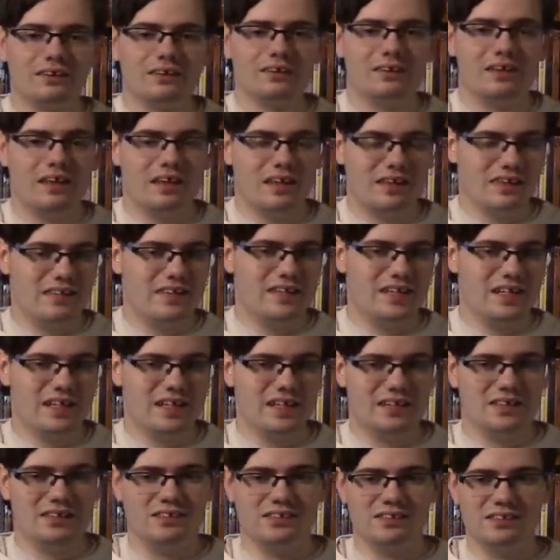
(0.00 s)
And
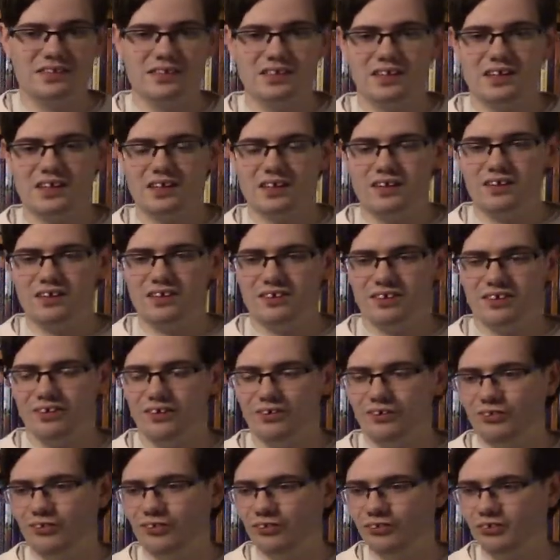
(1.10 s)
then the
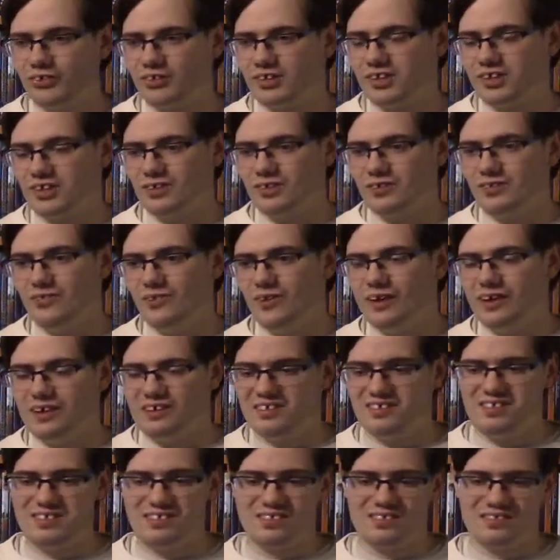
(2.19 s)
whole thing
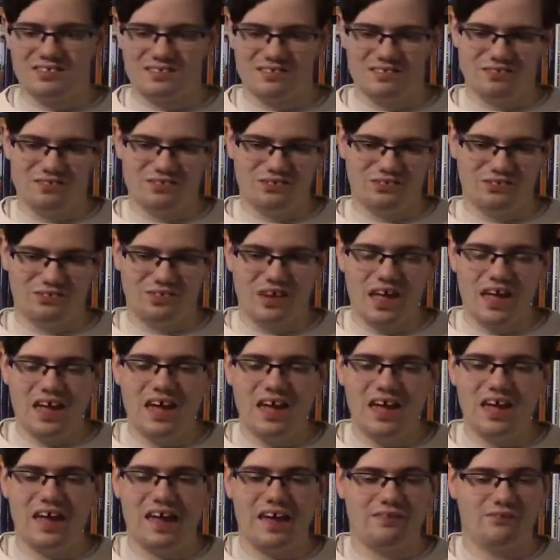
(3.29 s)
with
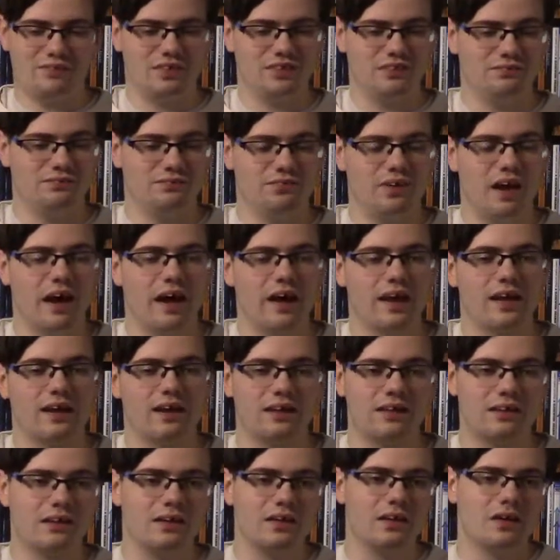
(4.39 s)
Ray having to
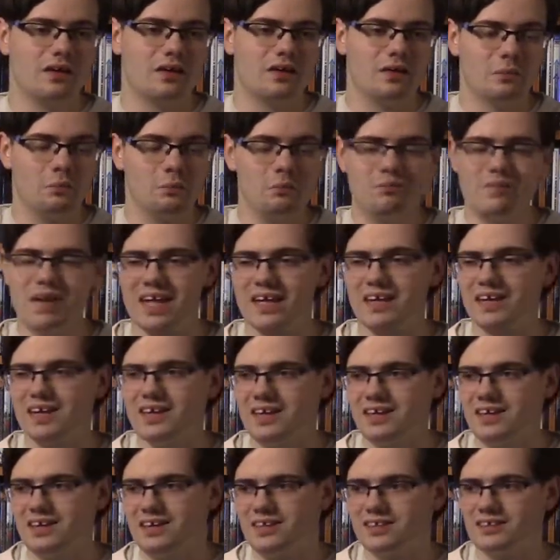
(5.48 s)
find
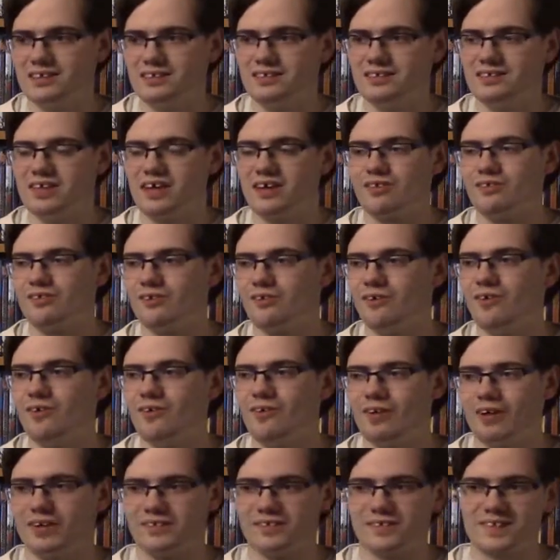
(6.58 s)
Mickey and
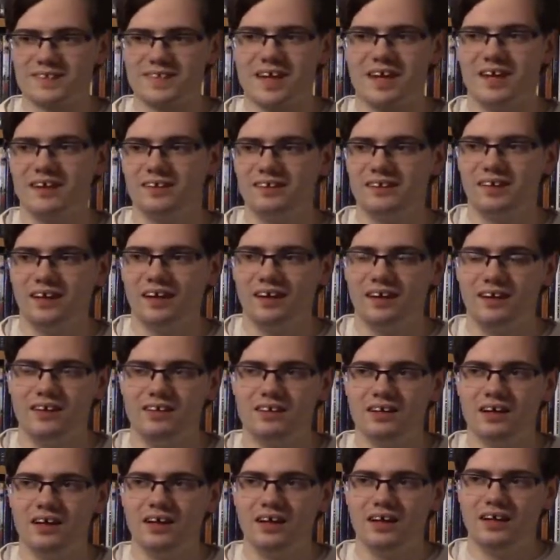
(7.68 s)
Daryl and
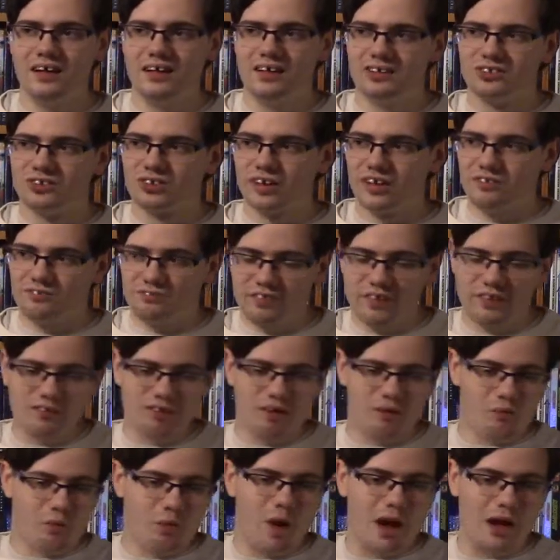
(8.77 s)
Sandy, try and figure
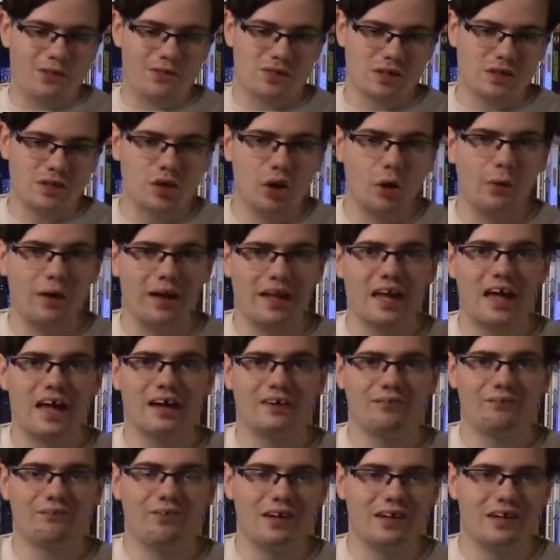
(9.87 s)
out where they're going
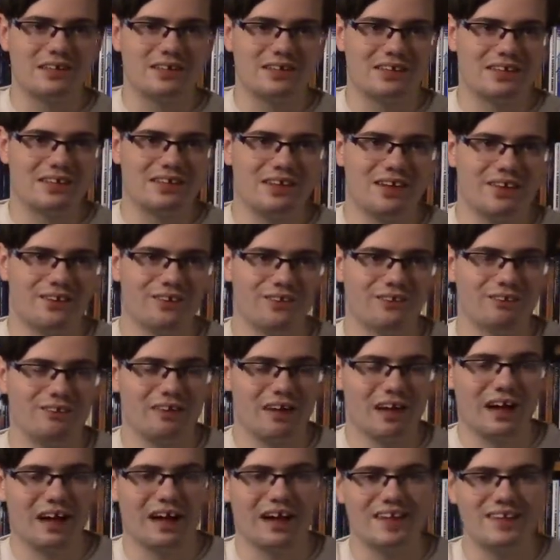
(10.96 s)
at with their
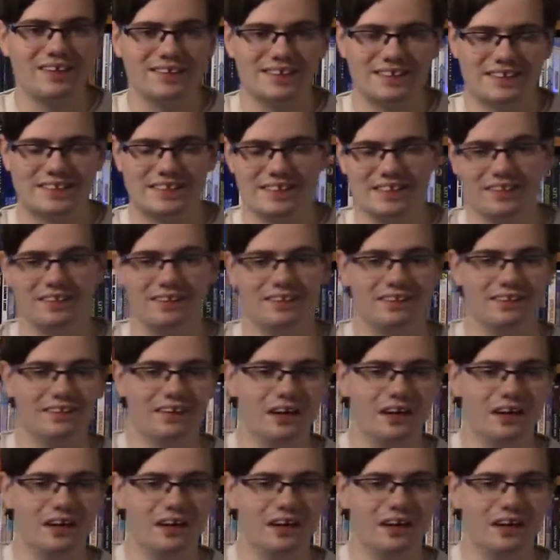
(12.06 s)
heist, and